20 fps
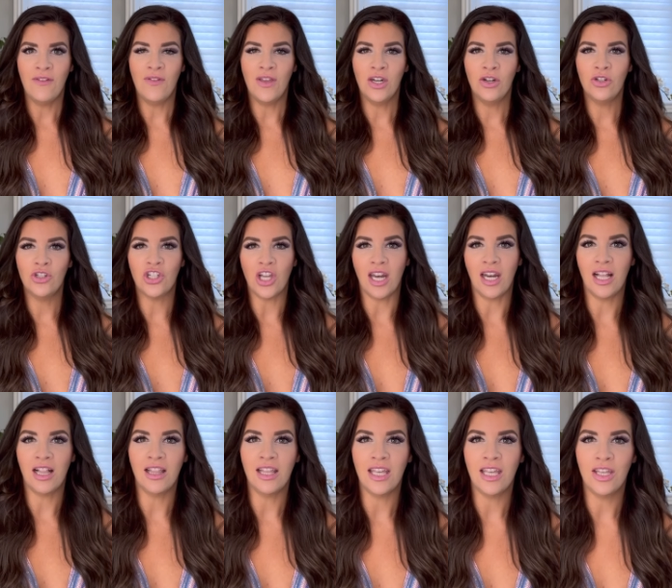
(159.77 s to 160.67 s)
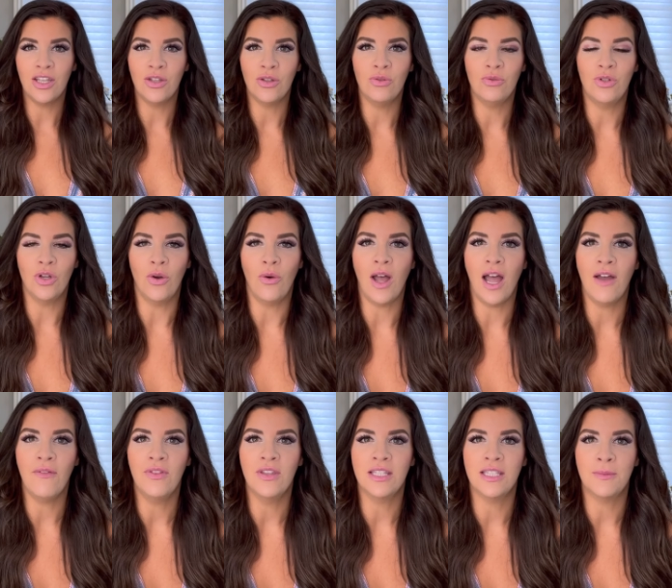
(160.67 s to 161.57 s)
energetically you don't
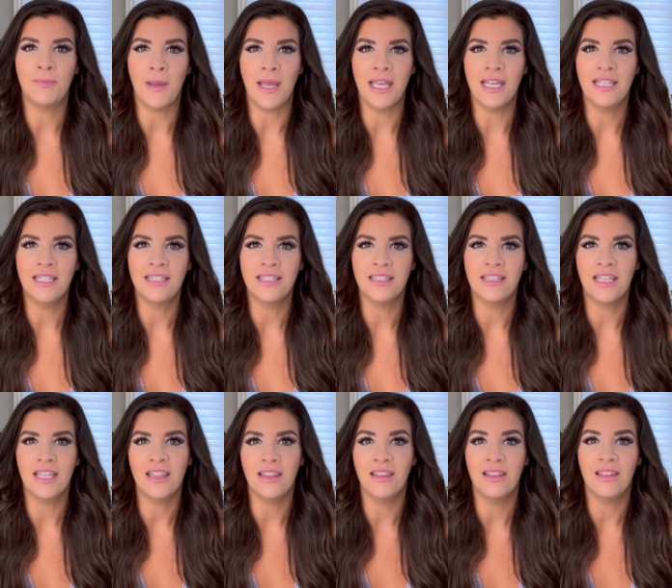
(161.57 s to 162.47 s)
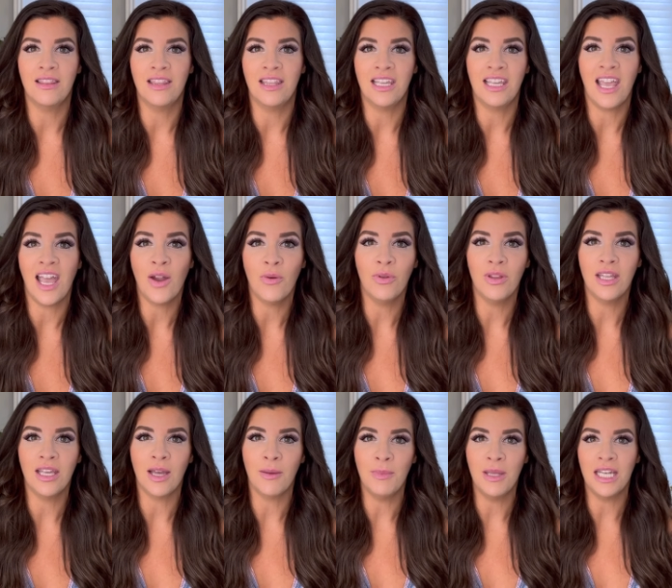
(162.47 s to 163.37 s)
have this space, then they can't
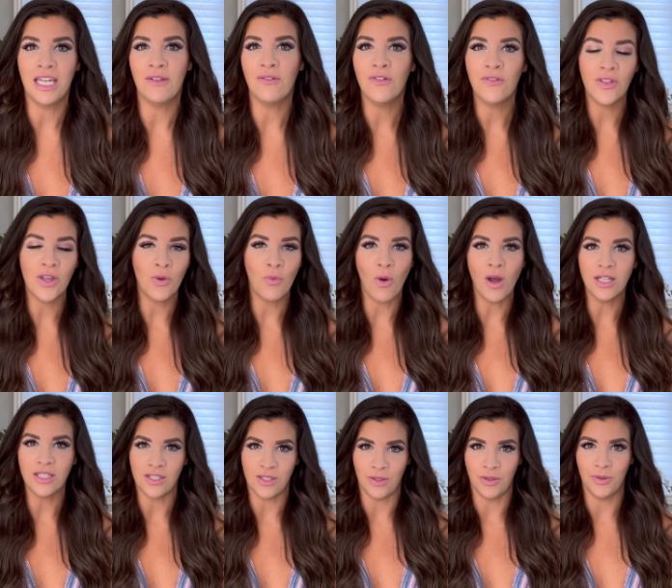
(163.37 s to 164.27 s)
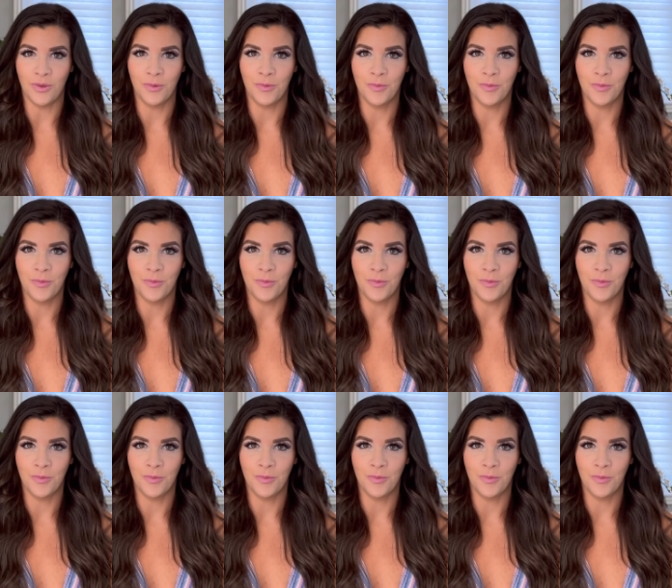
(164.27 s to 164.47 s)
really come in, even if they want to.